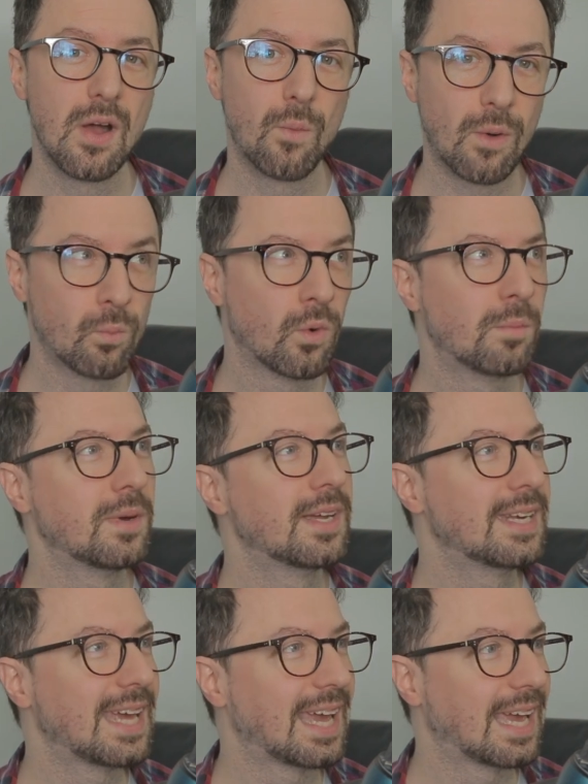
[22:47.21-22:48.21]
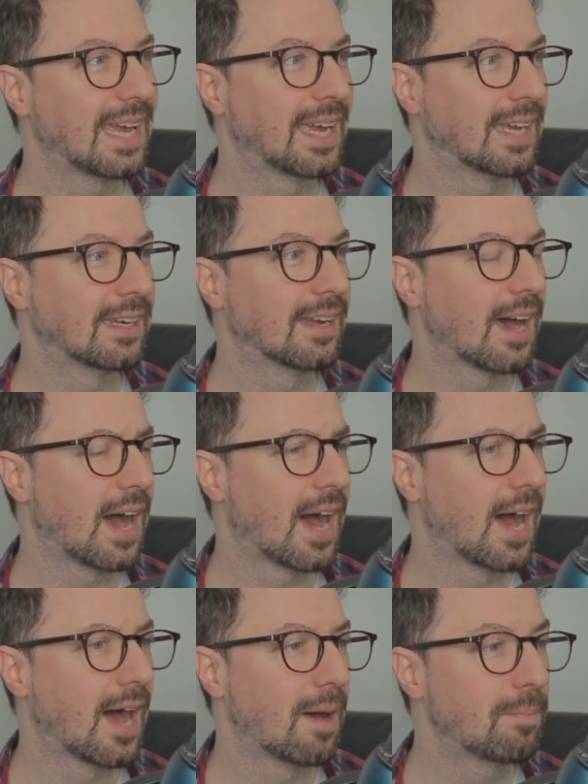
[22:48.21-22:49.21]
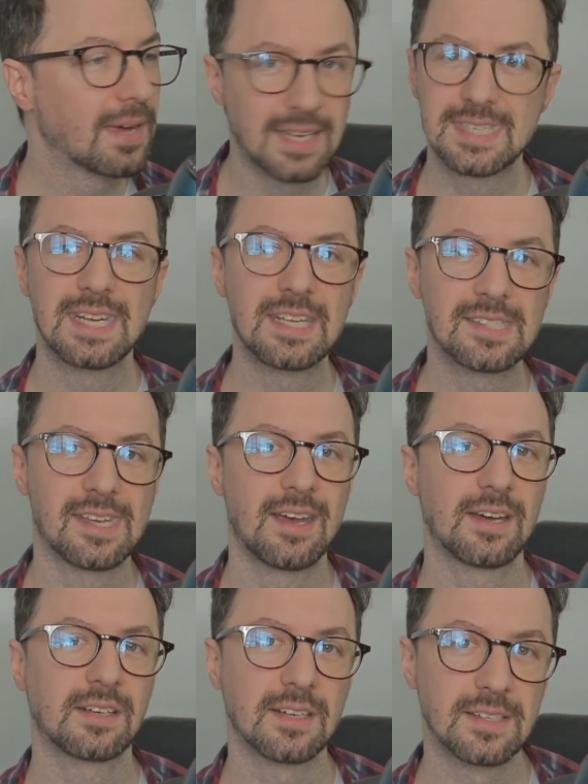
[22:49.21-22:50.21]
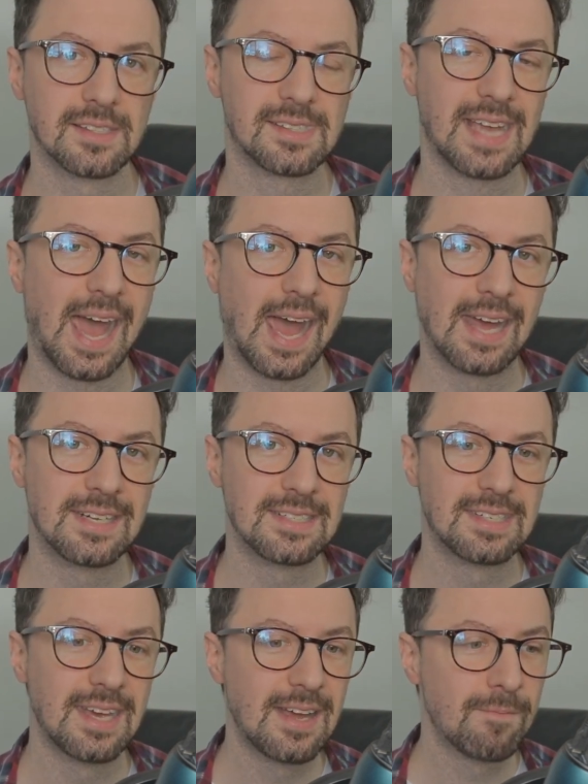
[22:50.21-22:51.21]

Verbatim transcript: one woman in uh, Piccadilly Circus and